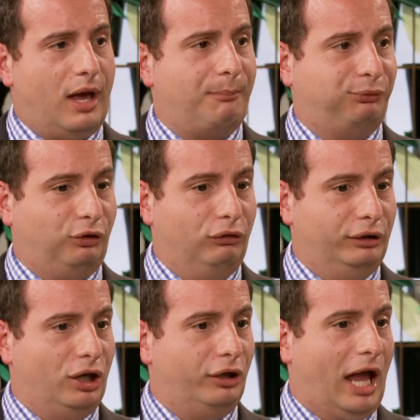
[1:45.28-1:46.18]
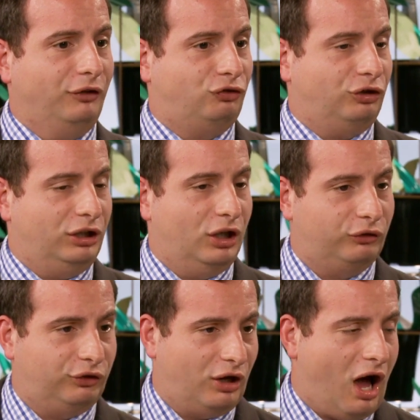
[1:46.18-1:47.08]
Absolutely not, H.G.
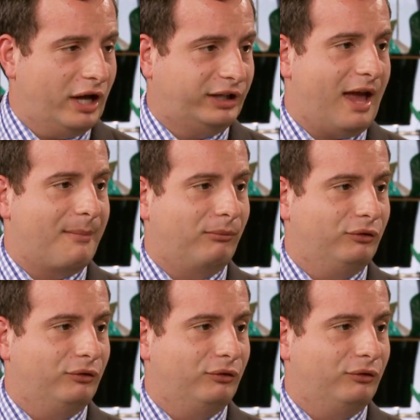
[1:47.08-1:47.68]
Nelson. I came up